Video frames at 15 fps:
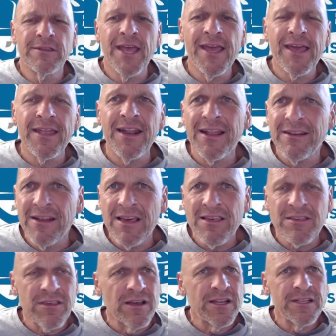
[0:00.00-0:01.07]
Take it on a
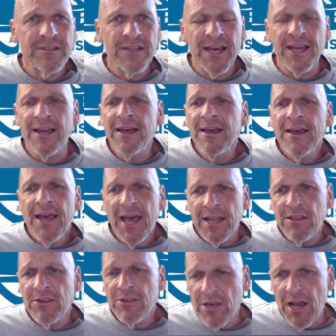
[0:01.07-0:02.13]
nice sunny day
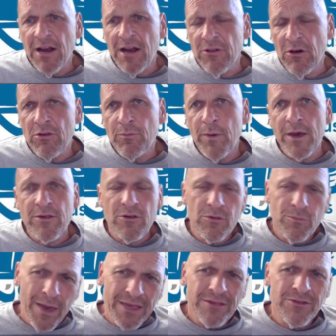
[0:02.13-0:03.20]
and share those pictures.
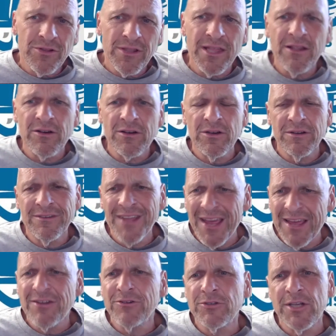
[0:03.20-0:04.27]
Make sure they look good.
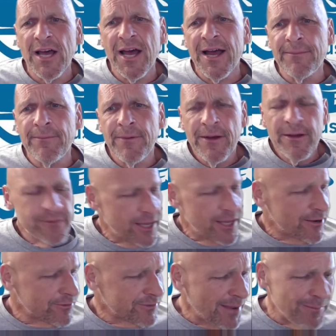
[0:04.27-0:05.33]
Take your time.
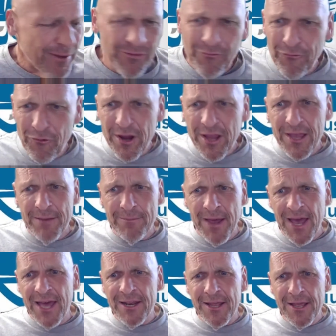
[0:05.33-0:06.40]
Take your time. It's free,
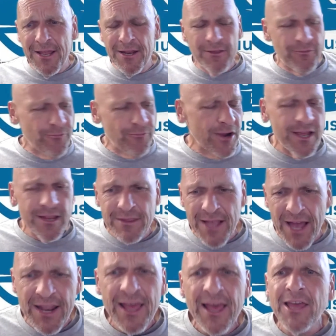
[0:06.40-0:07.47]
man. It is free. It's
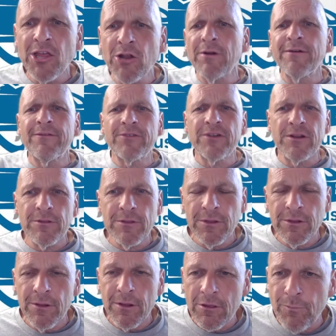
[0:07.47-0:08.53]
not, you don't even have
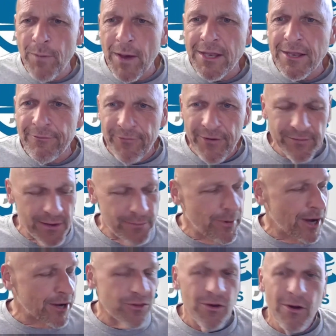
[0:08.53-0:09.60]
to spend the
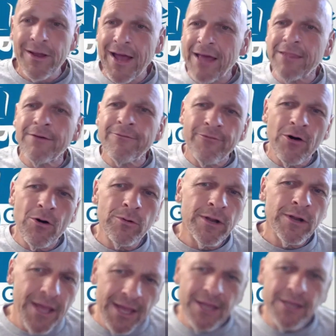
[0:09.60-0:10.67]
$50. You already got the
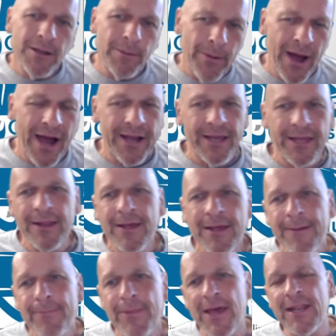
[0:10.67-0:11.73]
phone in your pocket,
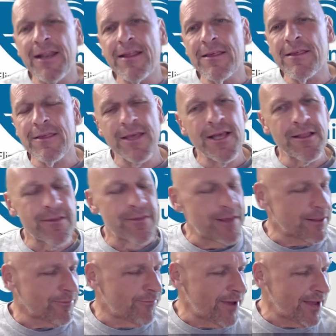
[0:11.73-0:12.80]
and
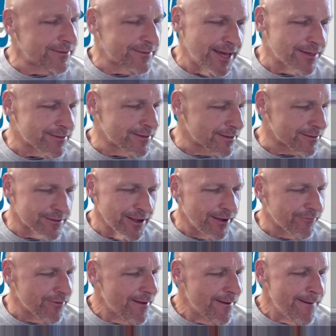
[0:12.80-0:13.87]
it's fantastic
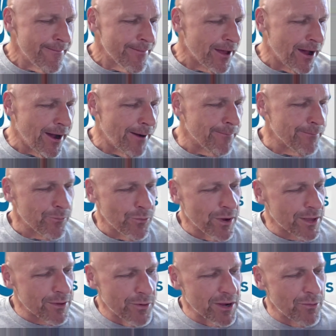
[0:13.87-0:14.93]
stuff.
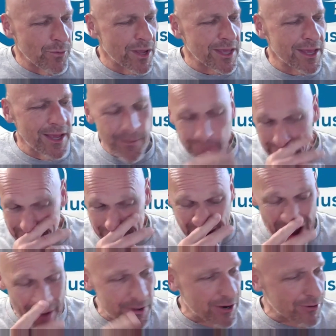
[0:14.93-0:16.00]
Believe me,
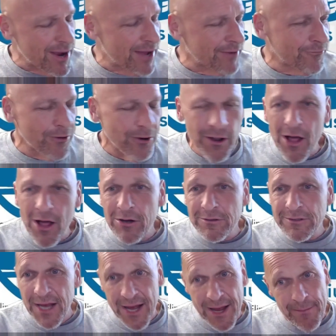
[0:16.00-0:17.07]
I've been around for a long
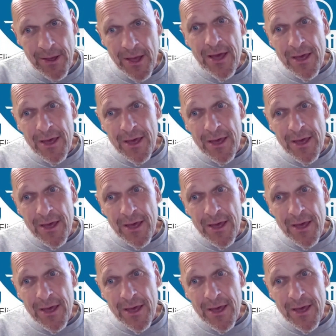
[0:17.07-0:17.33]
time.